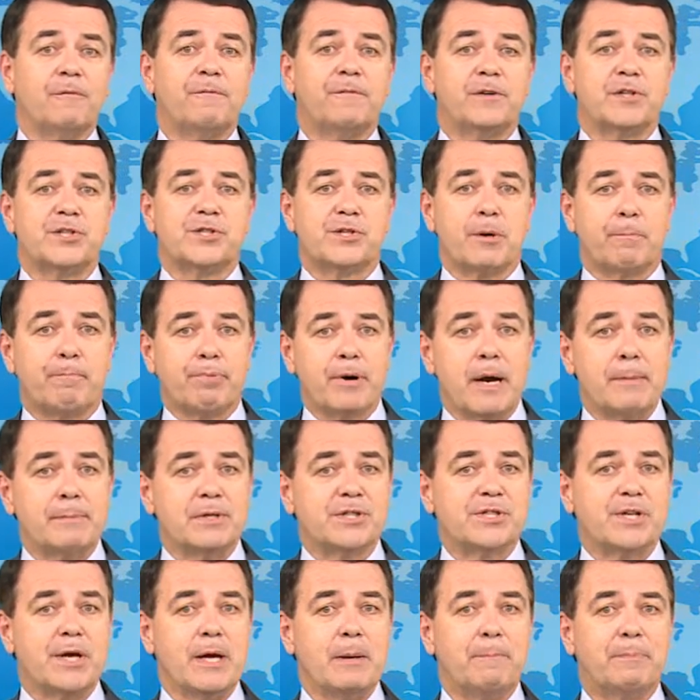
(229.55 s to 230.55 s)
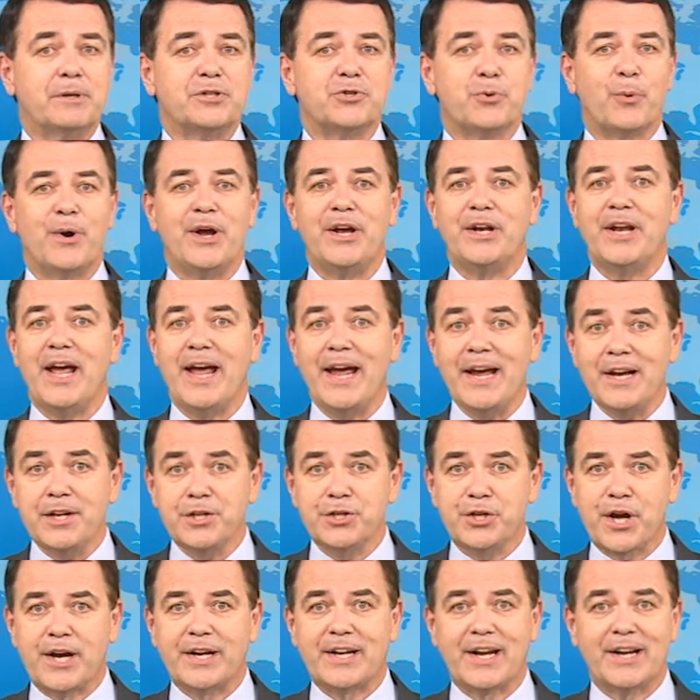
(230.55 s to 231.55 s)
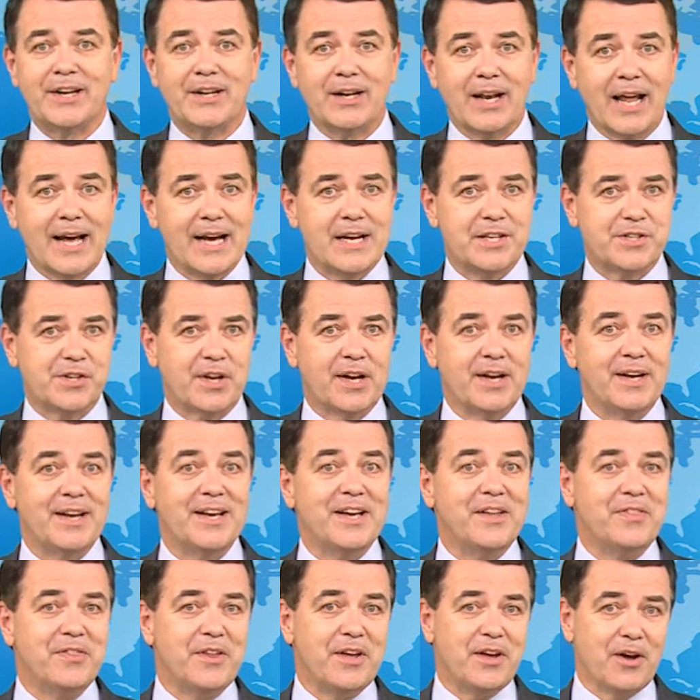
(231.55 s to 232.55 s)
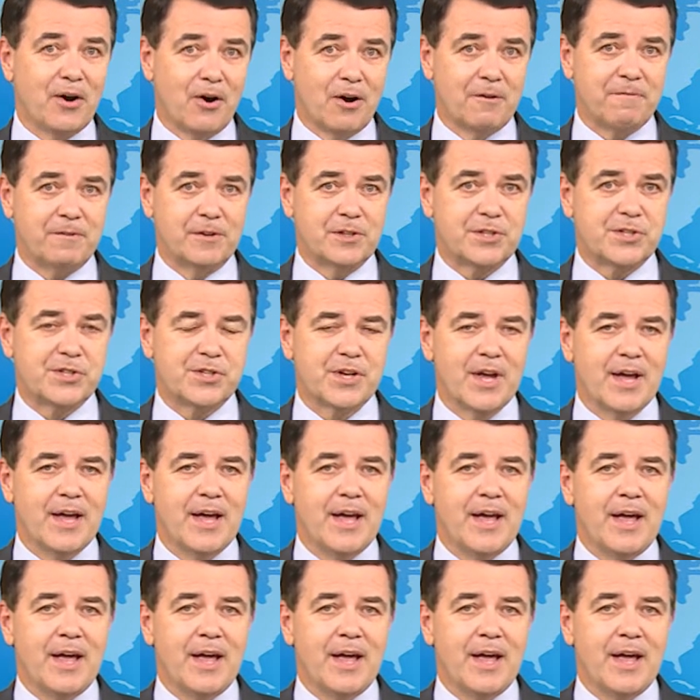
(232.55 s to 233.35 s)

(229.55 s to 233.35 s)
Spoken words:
for supremacy between inkjet and laser in the office.